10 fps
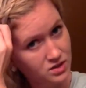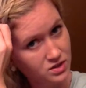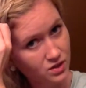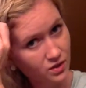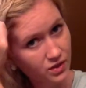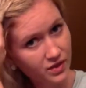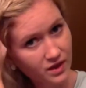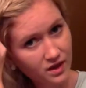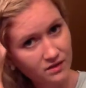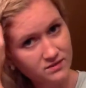too
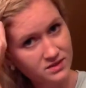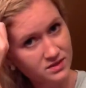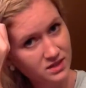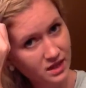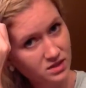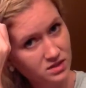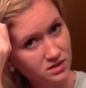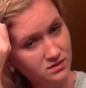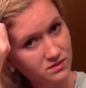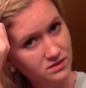thick of
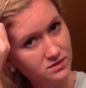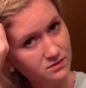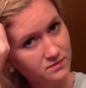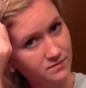sections.